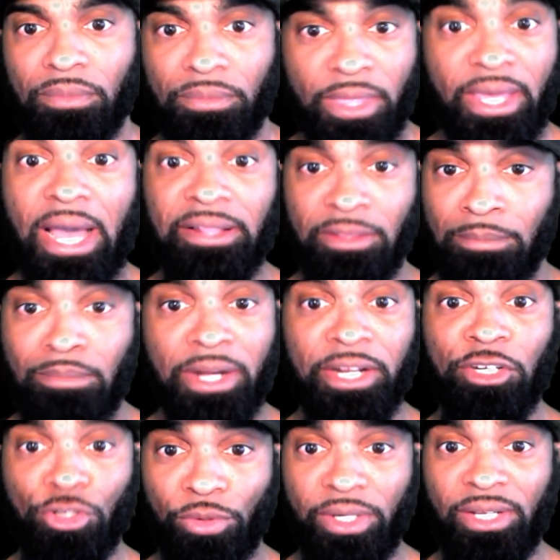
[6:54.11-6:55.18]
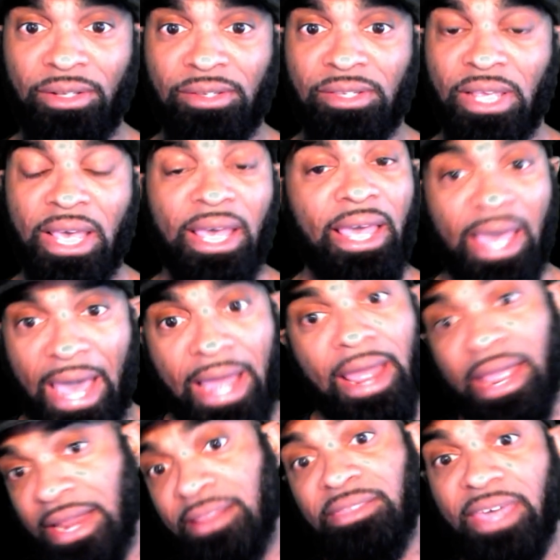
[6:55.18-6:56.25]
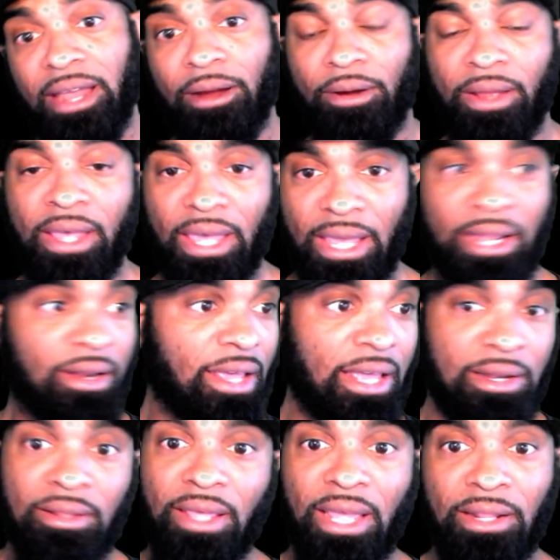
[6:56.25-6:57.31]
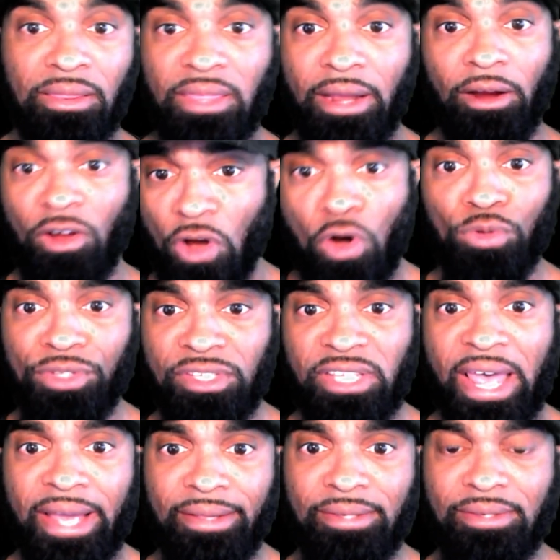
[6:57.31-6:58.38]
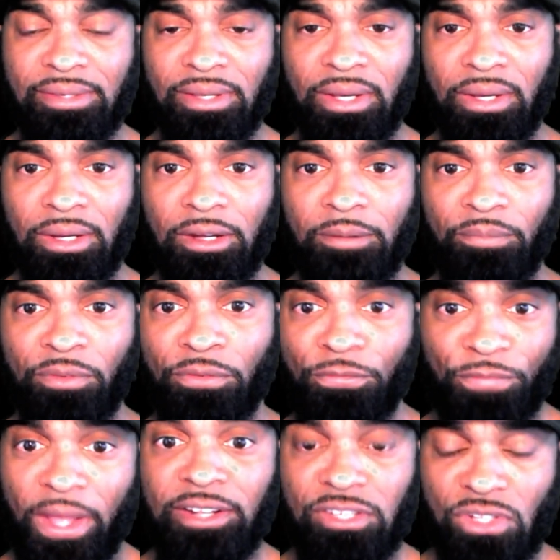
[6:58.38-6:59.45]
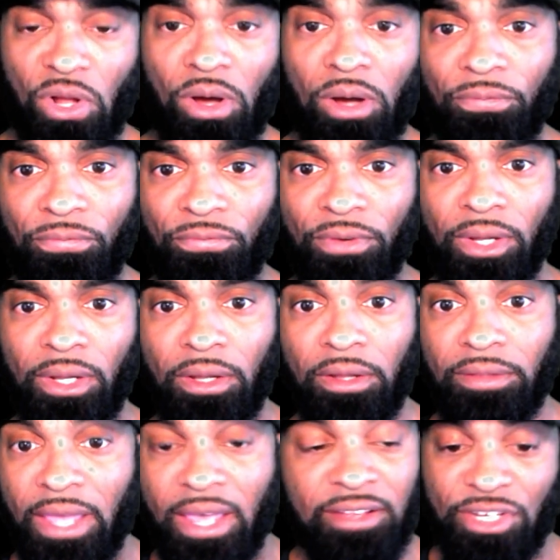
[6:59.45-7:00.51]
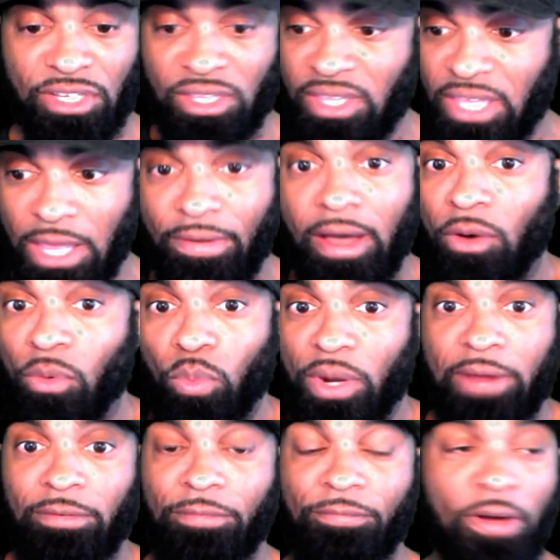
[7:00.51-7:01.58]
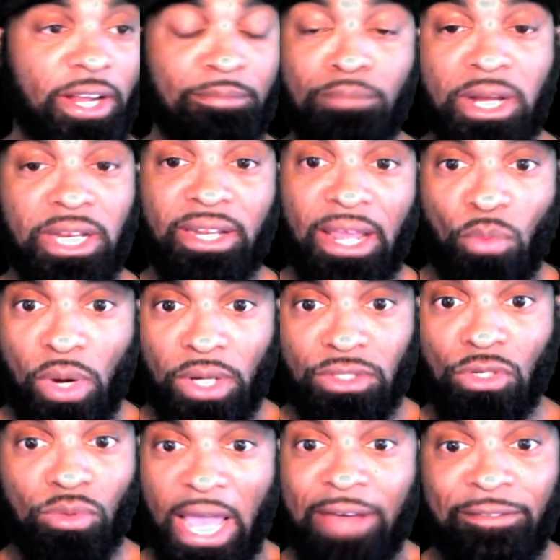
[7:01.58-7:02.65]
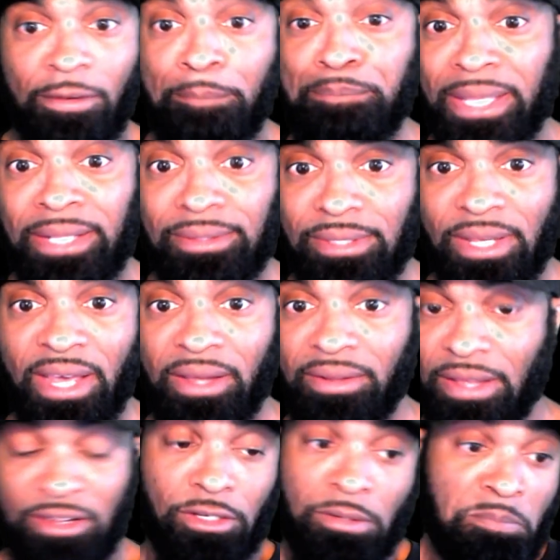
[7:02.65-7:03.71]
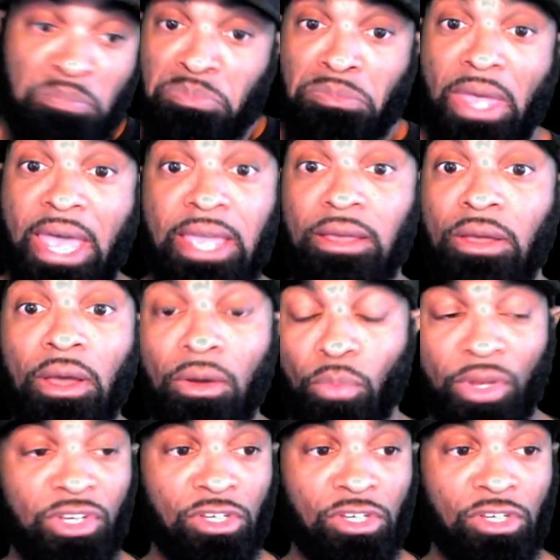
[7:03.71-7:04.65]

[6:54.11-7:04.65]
They got the money trees in their cul-de-sacs fenced off. They could just give out whatever fucking money they want to. They have a mint. They just, we